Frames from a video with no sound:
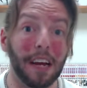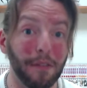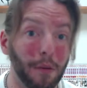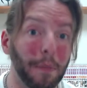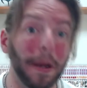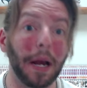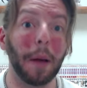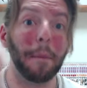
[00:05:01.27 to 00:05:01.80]
If you
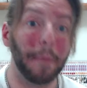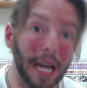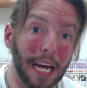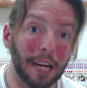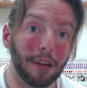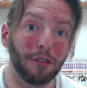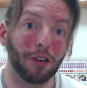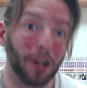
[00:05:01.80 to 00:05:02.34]
pick a
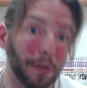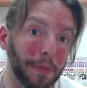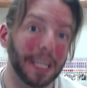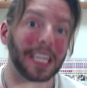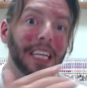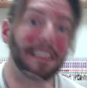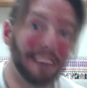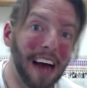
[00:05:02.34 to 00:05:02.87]
mage, you're going to be
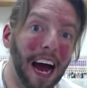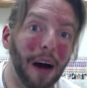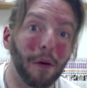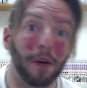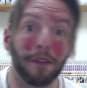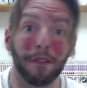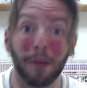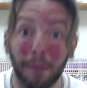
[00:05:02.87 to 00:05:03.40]
in the
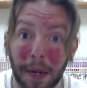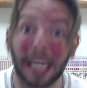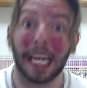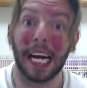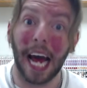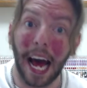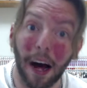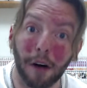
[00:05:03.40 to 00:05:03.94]
tower. If you pick
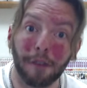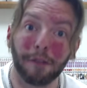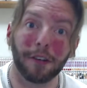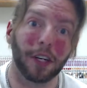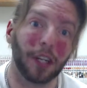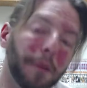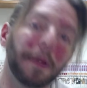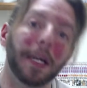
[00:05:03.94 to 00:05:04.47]
an elf, you're
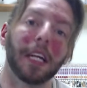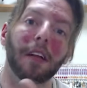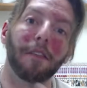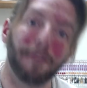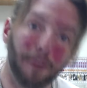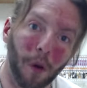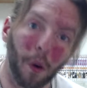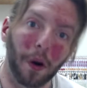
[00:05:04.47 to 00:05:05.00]
be in the
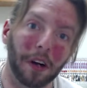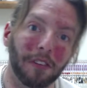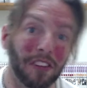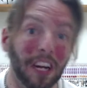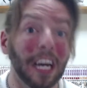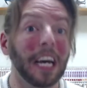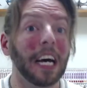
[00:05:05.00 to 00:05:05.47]
forest.